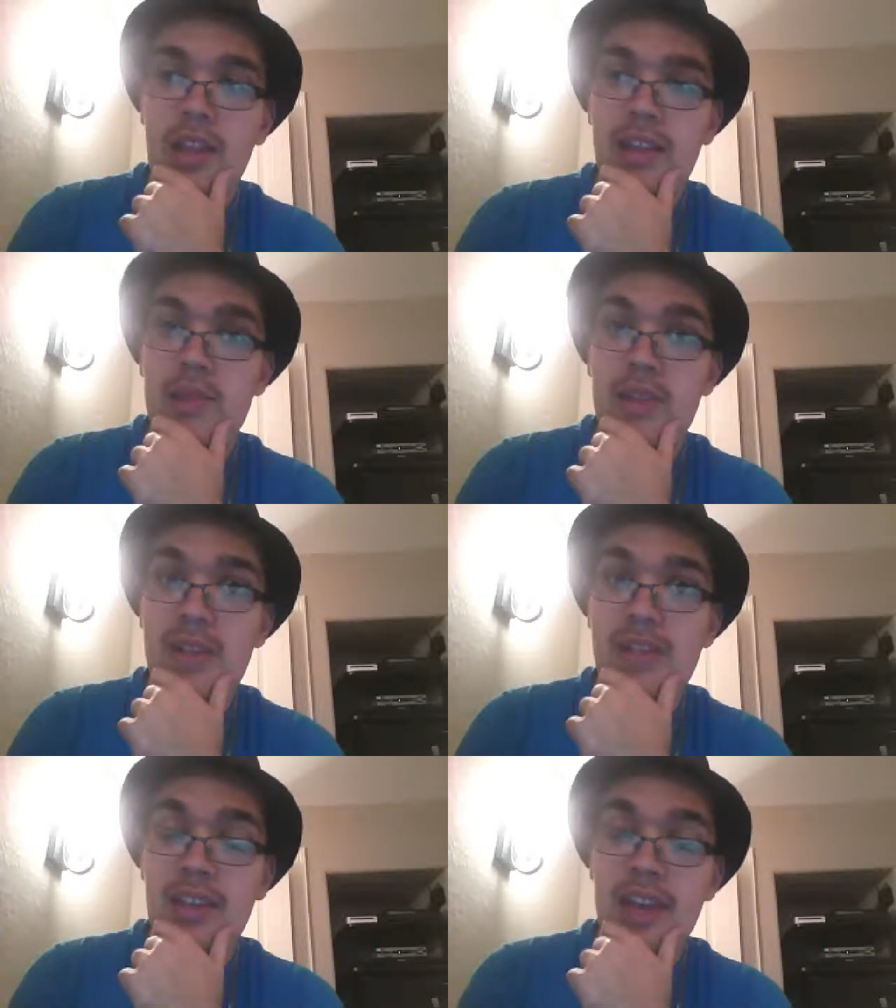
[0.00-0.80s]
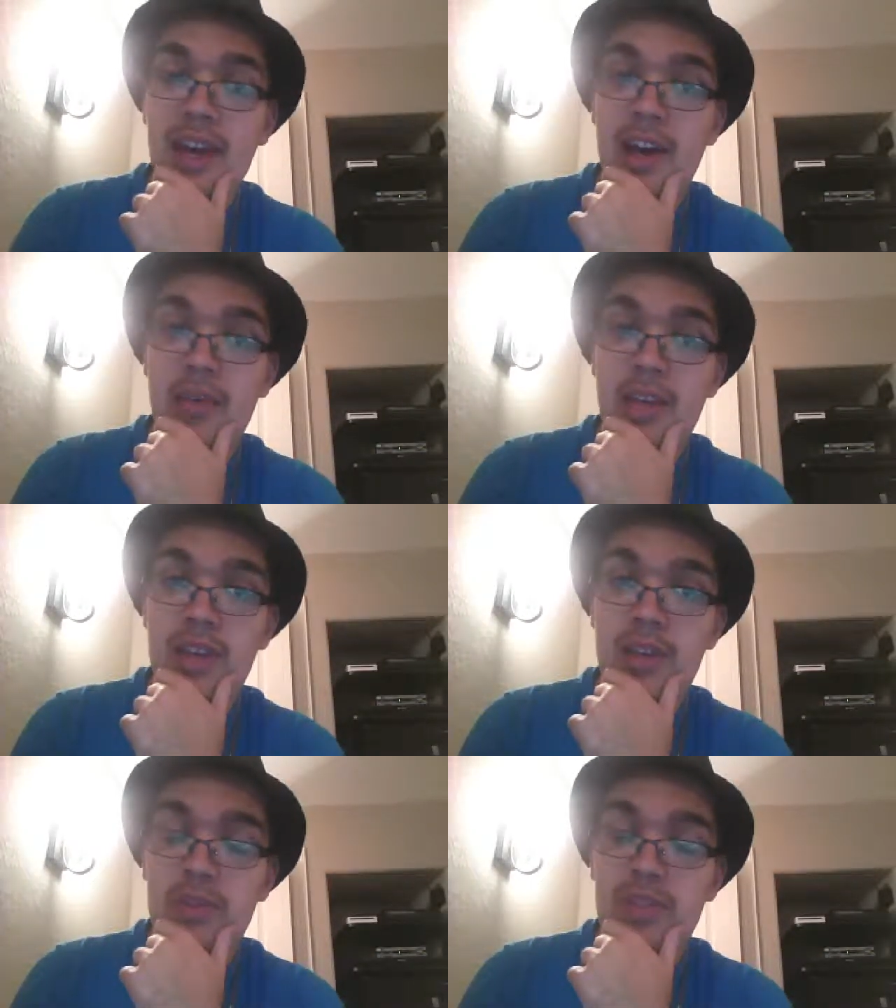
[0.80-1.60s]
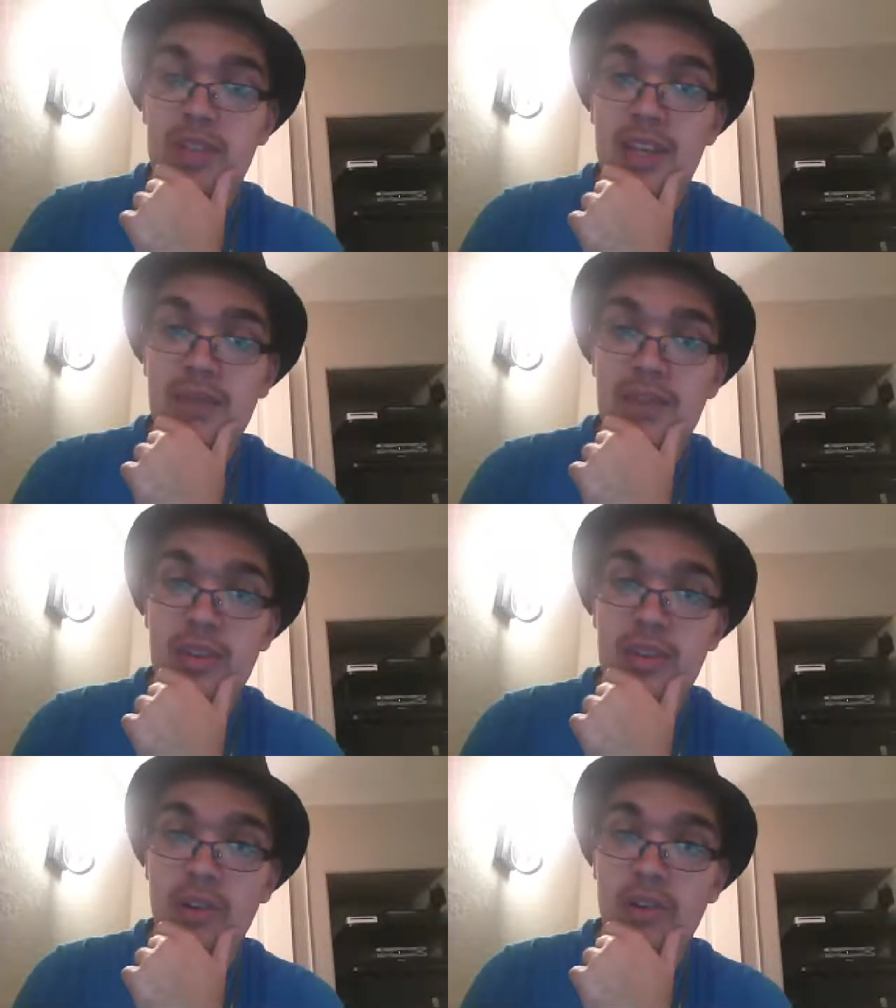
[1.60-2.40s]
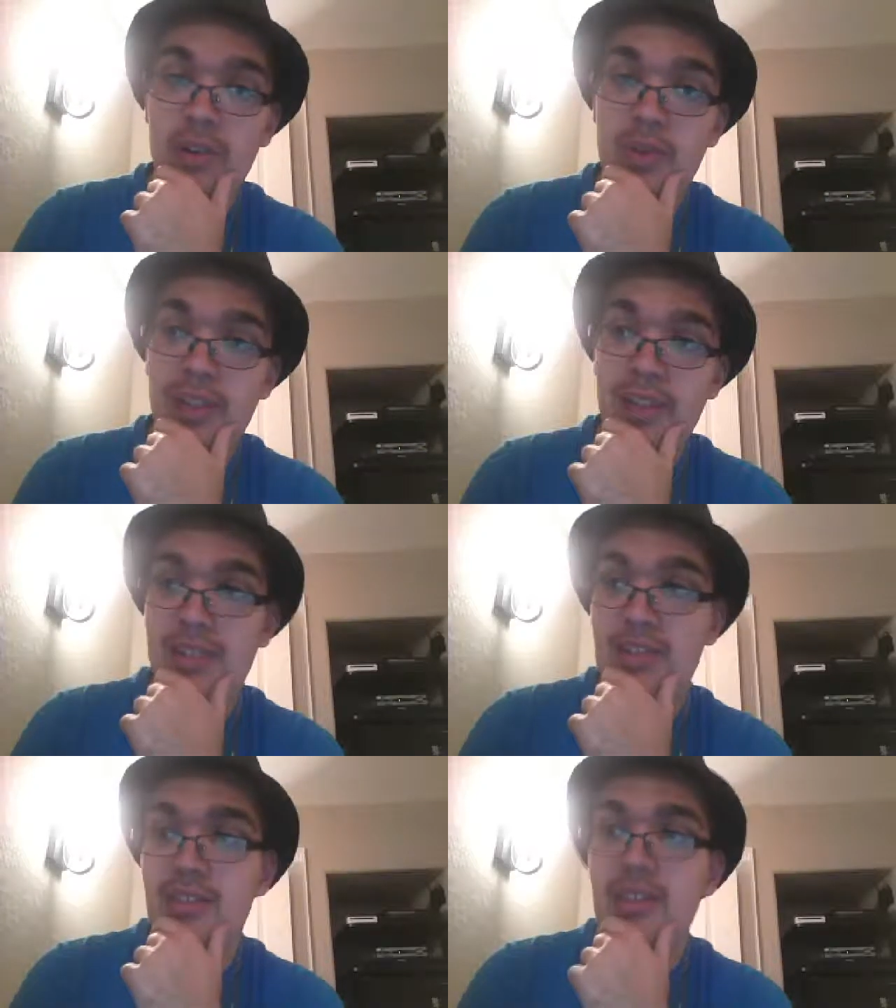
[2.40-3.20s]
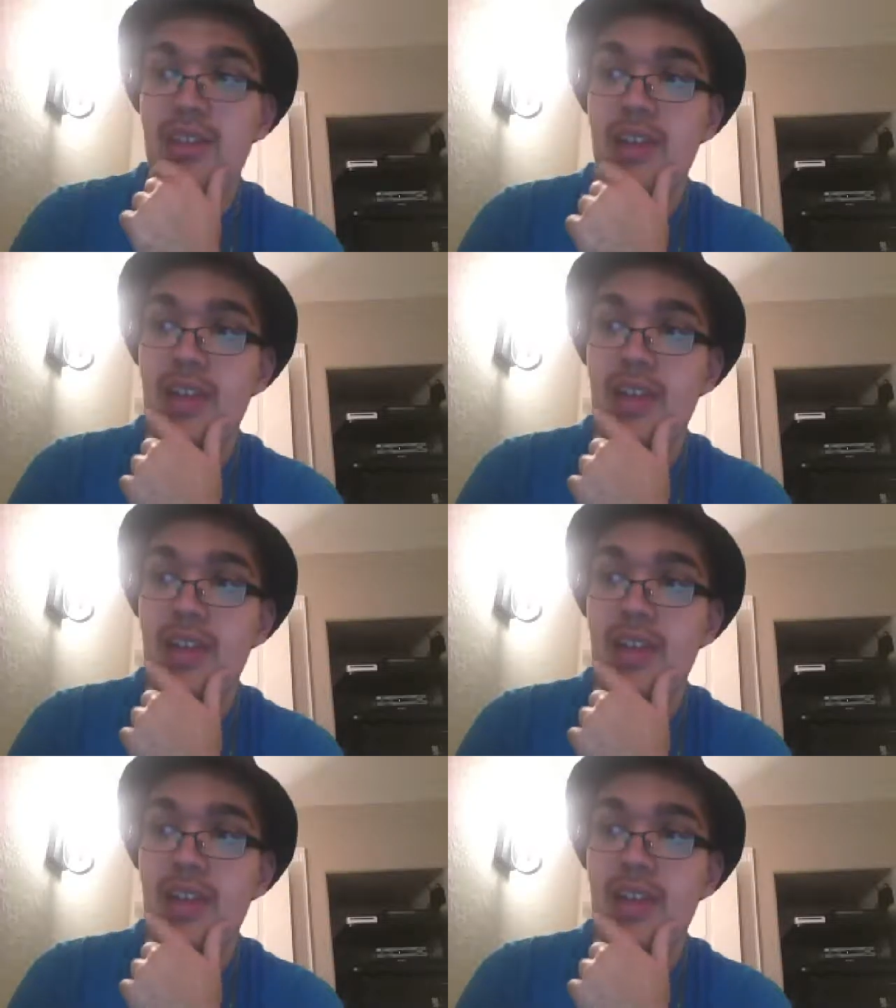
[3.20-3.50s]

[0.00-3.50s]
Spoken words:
that's basically how he received all that recognition.